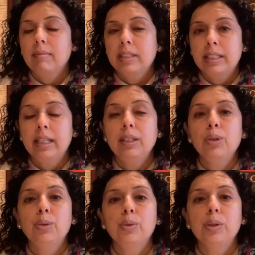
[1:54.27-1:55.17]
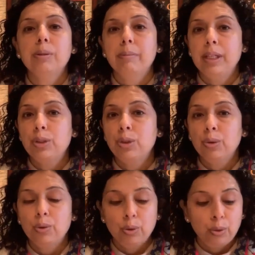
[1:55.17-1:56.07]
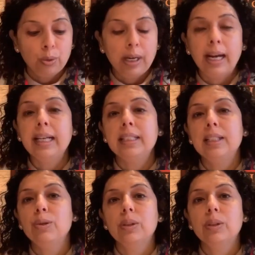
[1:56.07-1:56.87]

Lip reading: stay indoors, make sure your hygiene,